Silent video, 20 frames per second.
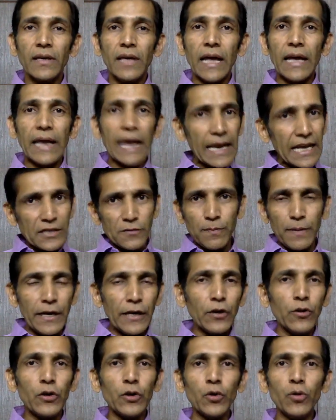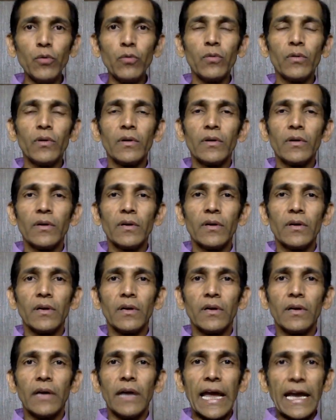and I'll explain to you
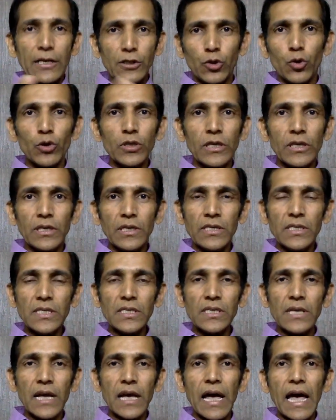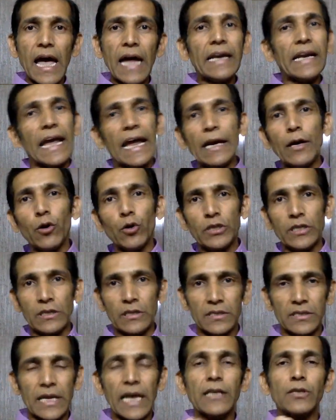exogenous and
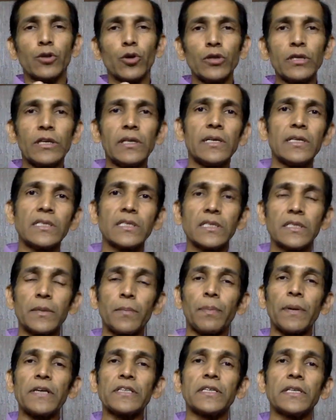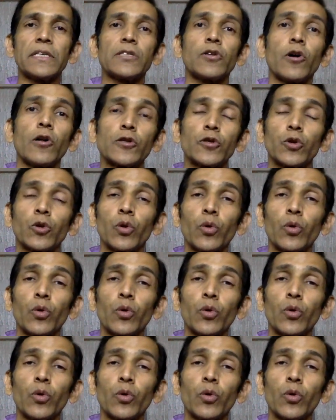endogenous. Exogenous depression is also